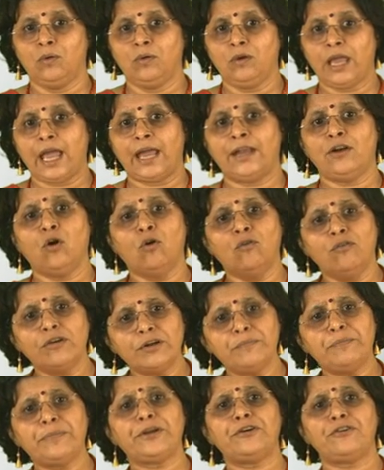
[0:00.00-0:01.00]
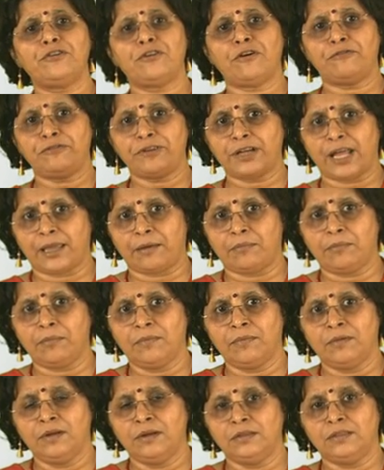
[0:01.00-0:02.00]
And over a period of time,
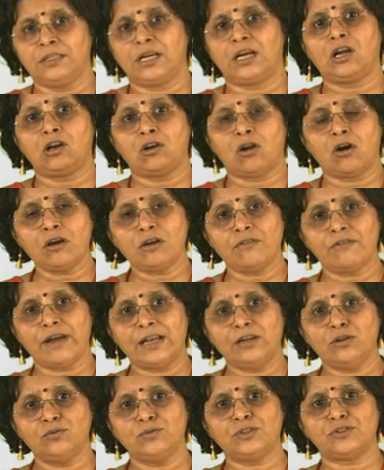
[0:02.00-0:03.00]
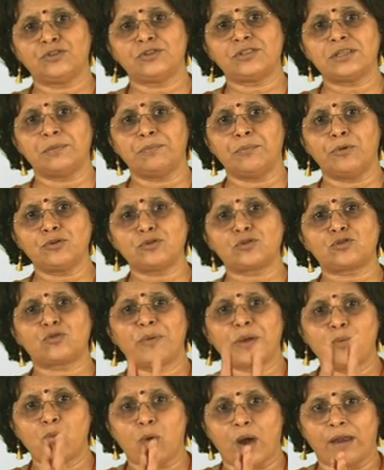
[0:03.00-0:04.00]
the clock value which was supposed to
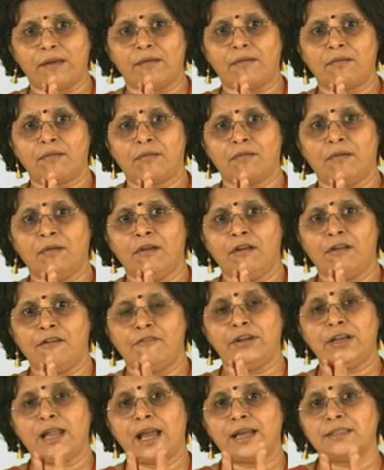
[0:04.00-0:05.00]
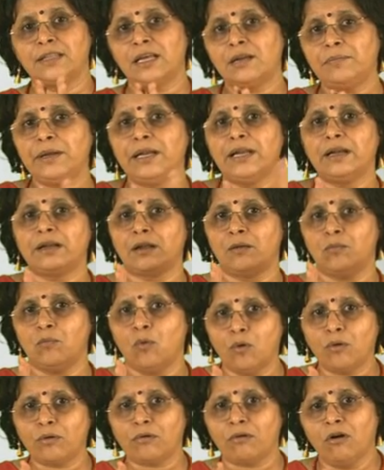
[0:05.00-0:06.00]
be 1 will either be little
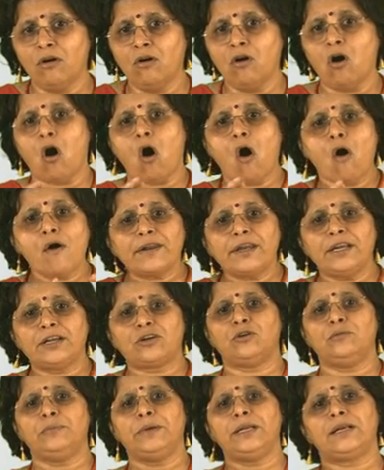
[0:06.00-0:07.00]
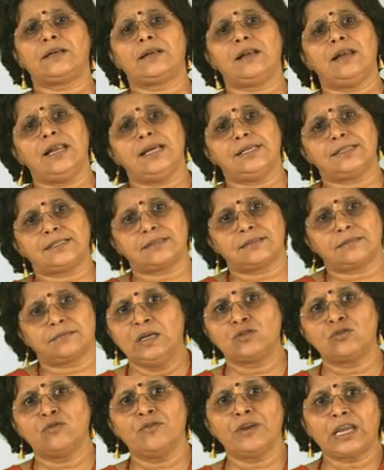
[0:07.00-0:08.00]
more or it could be little less.
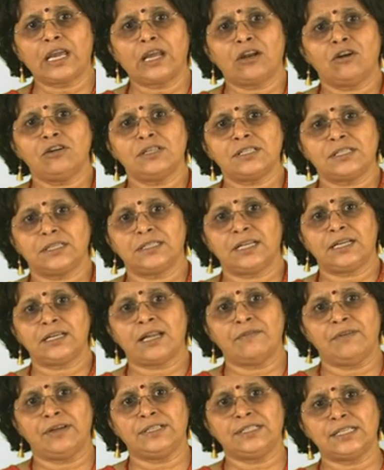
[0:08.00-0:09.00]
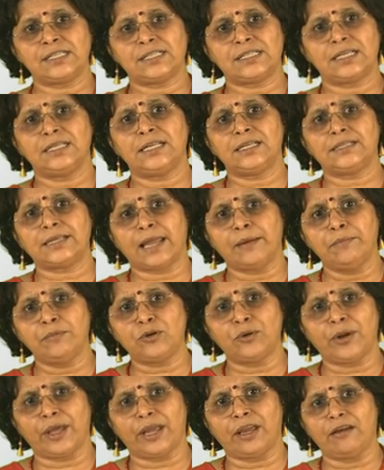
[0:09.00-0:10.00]
So we cannot say that I have adjusted the time
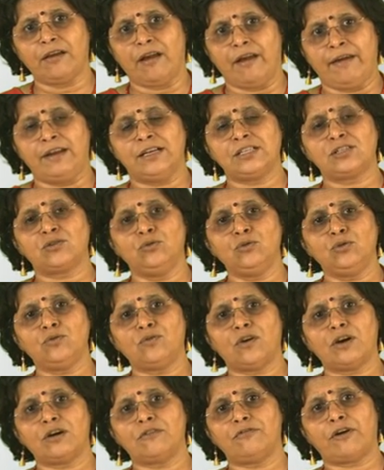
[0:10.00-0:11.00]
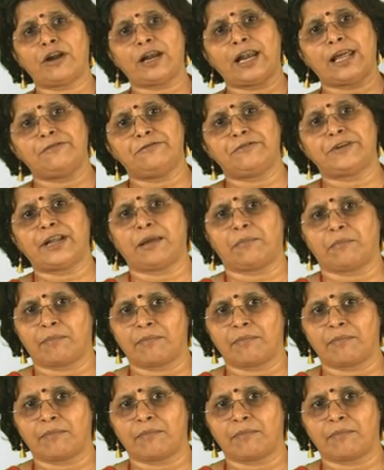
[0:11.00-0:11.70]
today and it's going to work for lifetime.